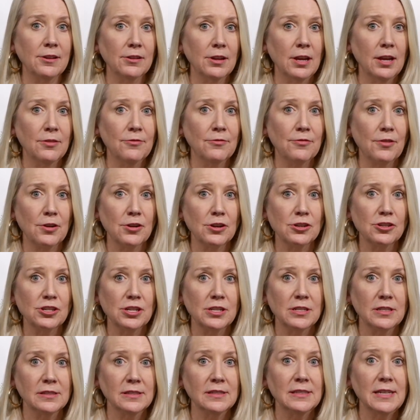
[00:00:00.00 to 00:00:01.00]
to
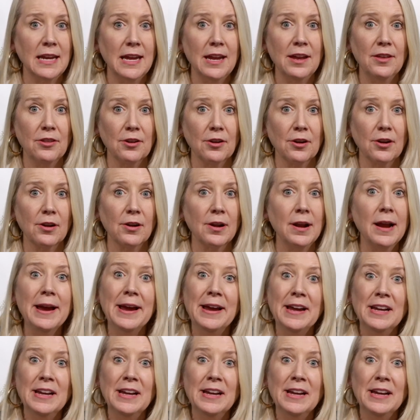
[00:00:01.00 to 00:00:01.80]
conversions either.